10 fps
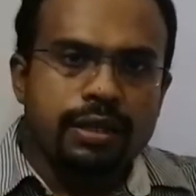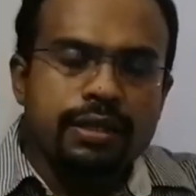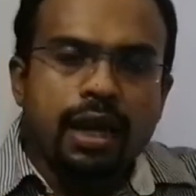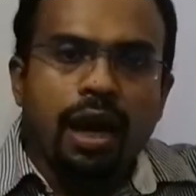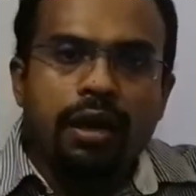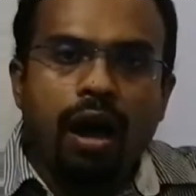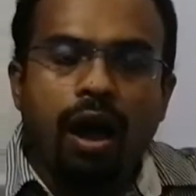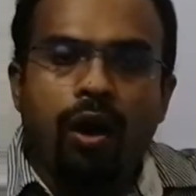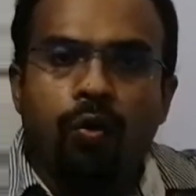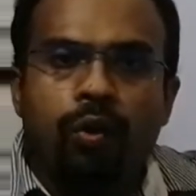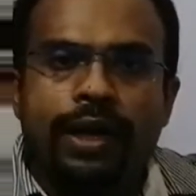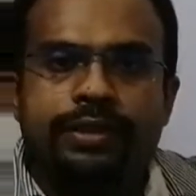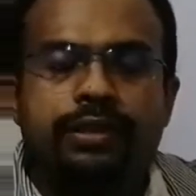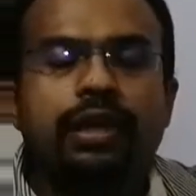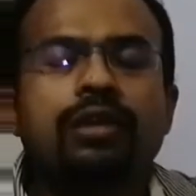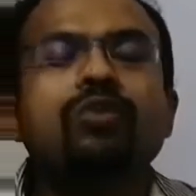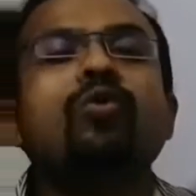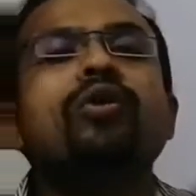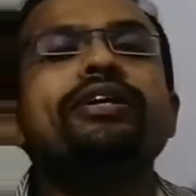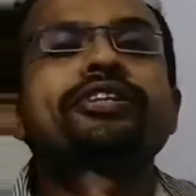they are always in
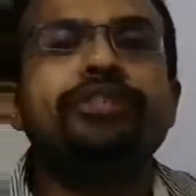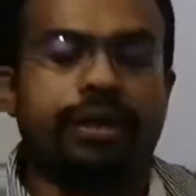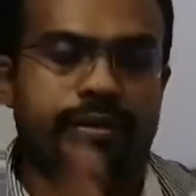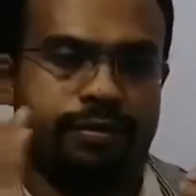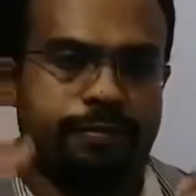collision.